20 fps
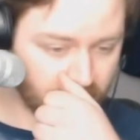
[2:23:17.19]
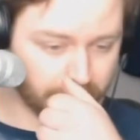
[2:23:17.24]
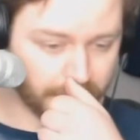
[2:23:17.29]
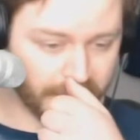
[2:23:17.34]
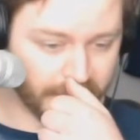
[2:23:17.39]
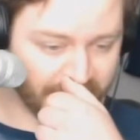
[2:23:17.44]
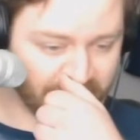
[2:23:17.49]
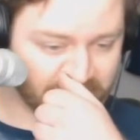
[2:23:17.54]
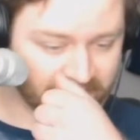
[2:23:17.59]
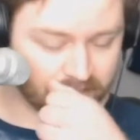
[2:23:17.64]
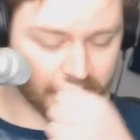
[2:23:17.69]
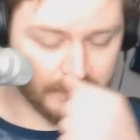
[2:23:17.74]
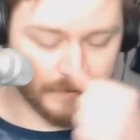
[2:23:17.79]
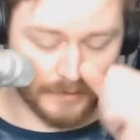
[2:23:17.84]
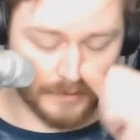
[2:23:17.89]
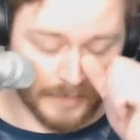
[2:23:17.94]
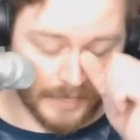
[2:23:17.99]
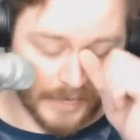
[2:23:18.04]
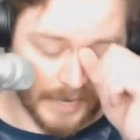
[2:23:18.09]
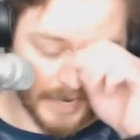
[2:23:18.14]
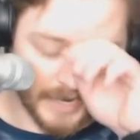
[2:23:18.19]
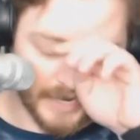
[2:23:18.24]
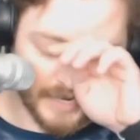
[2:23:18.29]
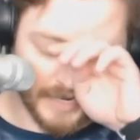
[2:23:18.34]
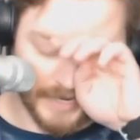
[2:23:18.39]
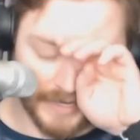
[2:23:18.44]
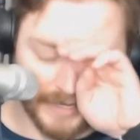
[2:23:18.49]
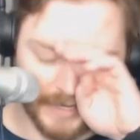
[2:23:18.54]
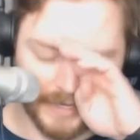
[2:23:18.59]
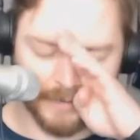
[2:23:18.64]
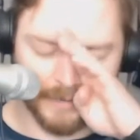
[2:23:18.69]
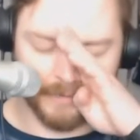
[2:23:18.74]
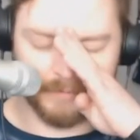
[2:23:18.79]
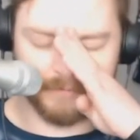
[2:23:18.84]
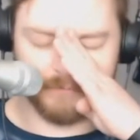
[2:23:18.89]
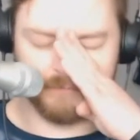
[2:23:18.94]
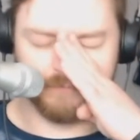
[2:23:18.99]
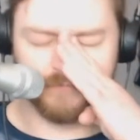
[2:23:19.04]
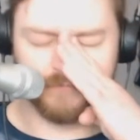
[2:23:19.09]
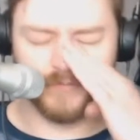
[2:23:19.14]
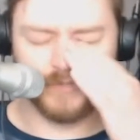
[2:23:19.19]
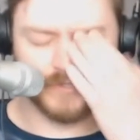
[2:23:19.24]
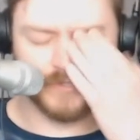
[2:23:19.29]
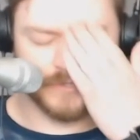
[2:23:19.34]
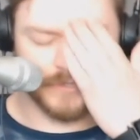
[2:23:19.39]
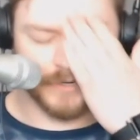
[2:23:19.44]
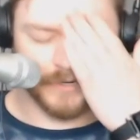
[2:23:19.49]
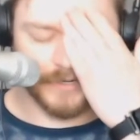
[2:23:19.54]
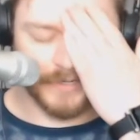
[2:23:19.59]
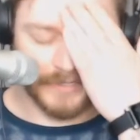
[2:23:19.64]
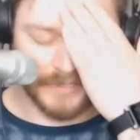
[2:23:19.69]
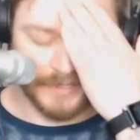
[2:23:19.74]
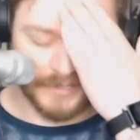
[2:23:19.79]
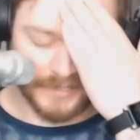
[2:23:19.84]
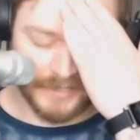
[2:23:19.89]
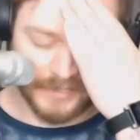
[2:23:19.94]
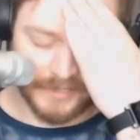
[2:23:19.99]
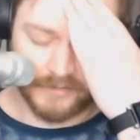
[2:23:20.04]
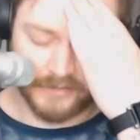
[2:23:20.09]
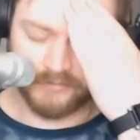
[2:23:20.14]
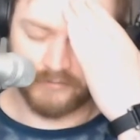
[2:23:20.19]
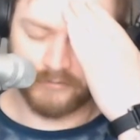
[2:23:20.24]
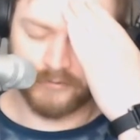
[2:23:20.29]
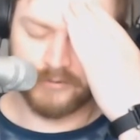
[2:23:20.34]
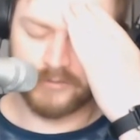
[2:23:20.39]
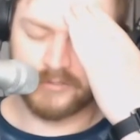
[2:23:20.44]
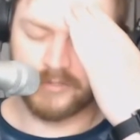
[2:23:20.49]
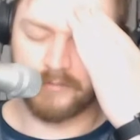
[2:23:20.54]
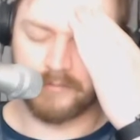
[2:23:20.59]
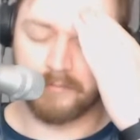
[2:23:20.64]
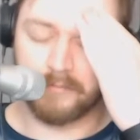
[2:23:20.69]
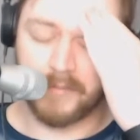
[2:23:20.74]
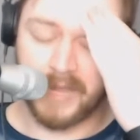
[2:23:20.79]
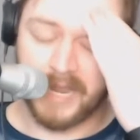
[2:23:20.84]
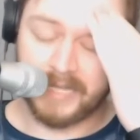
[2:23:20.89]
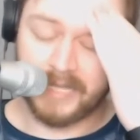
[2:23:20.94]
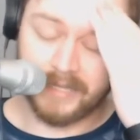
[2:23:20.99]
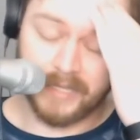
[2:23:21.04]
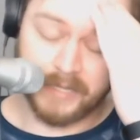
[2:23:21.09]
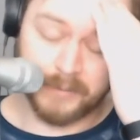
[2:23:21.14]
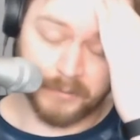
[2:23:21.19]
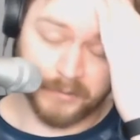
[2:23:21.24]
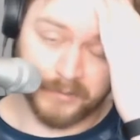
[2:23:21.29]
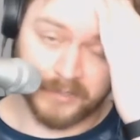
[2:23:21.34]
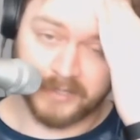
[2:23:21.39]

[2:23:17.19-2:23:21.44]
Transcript: But I am starting to see the fruits of my labor,